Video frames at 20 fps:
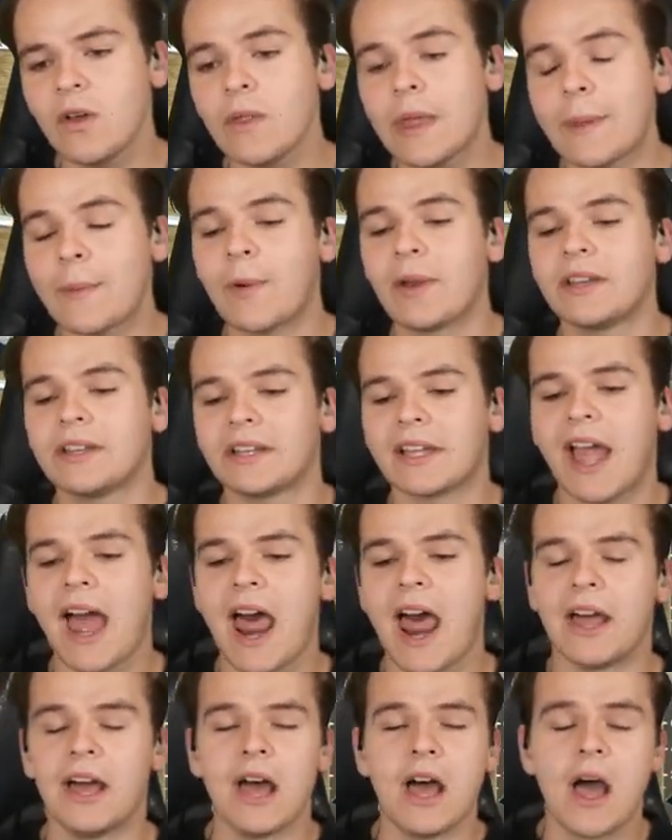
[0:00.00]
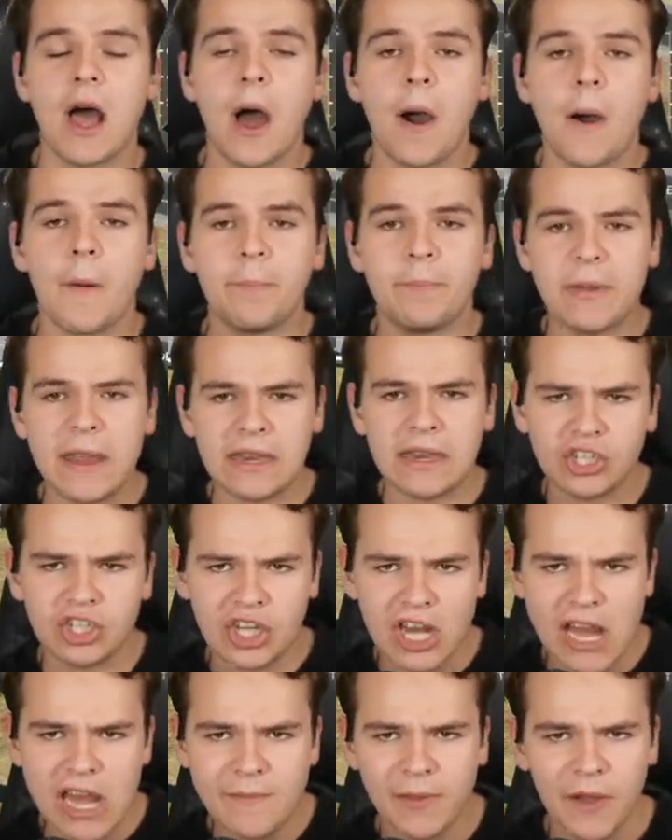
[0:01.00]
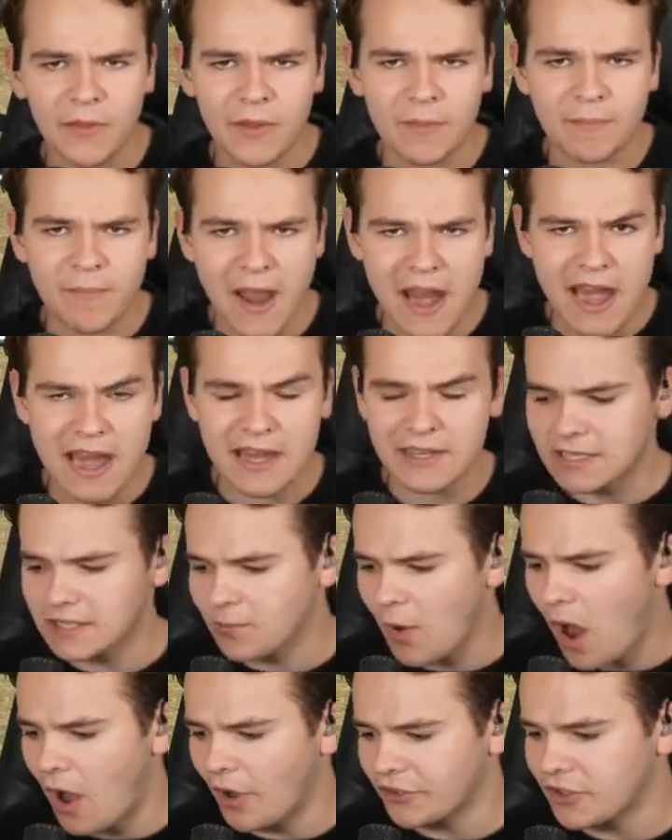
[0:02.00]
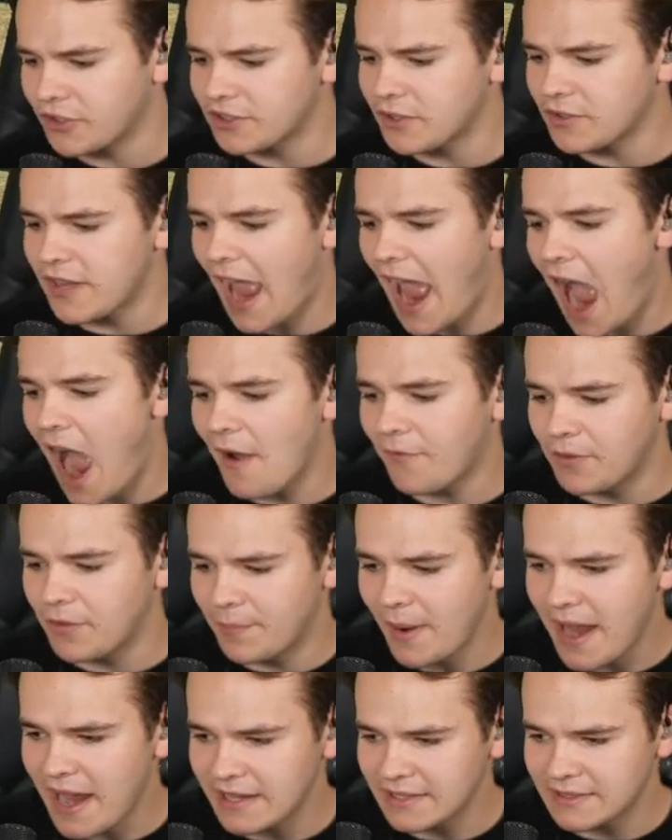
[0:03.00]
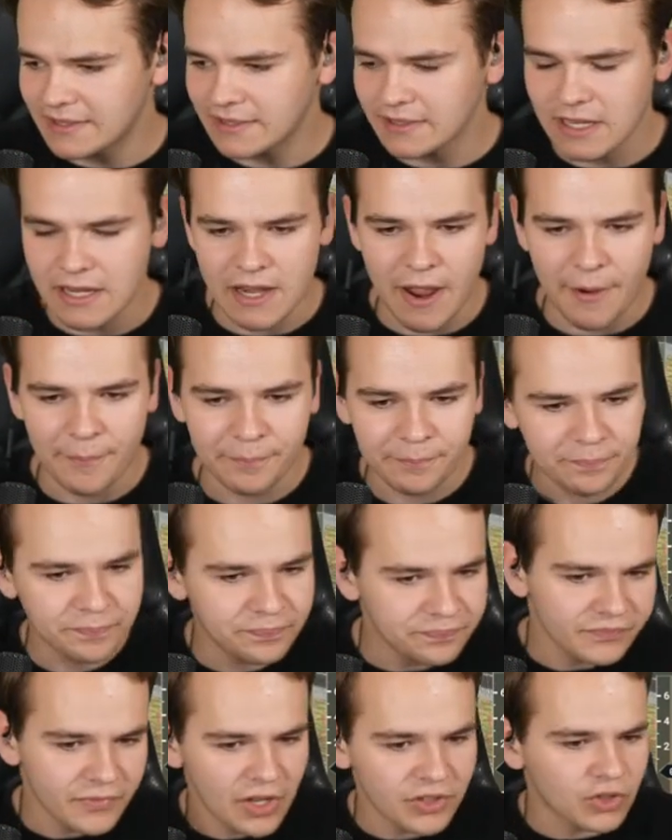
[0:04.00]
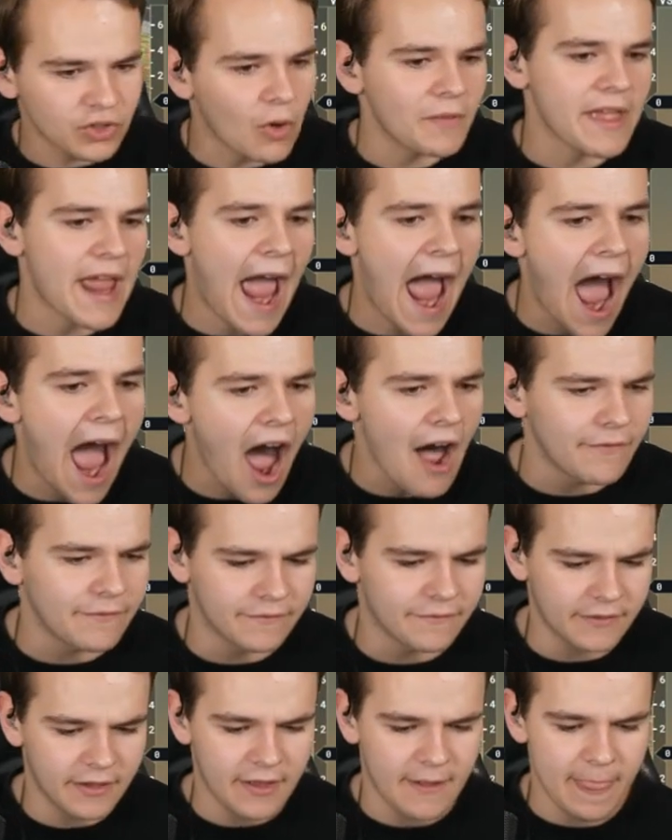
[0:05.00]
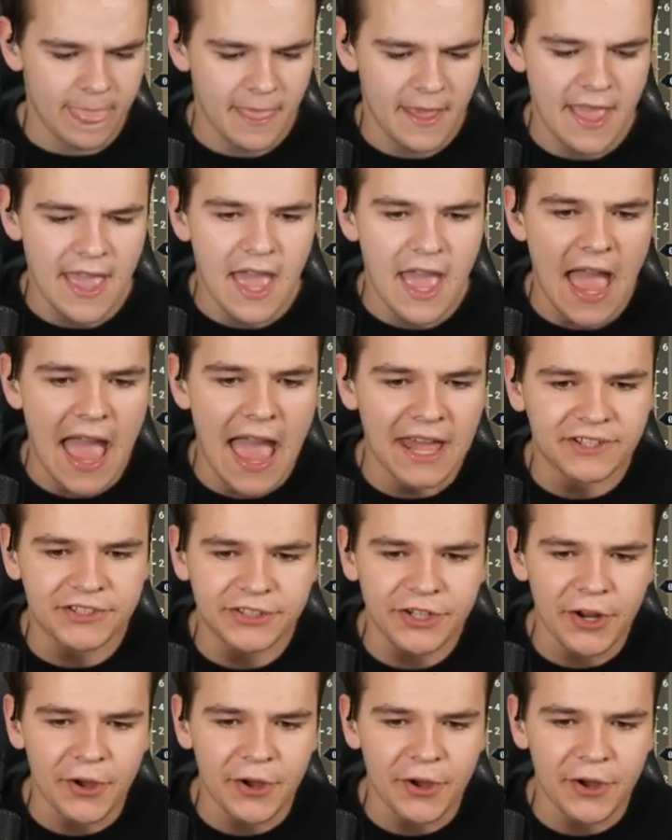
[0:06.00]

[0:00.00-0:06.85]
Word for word: you know they wanted to kind of be cheap on the paint as well. So it's only half the paint, you know. It's only a half and